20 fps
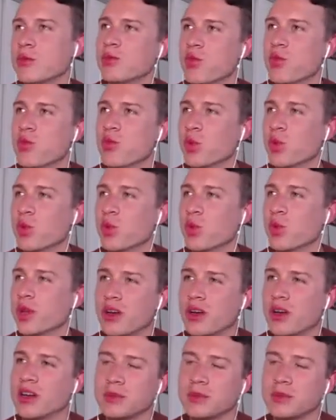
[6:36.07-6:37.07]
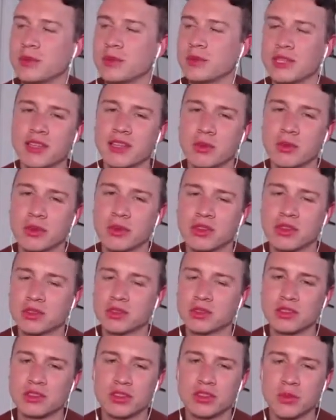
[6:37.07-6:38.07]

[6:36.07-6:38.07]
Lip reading: really lost me a lot of time was there's just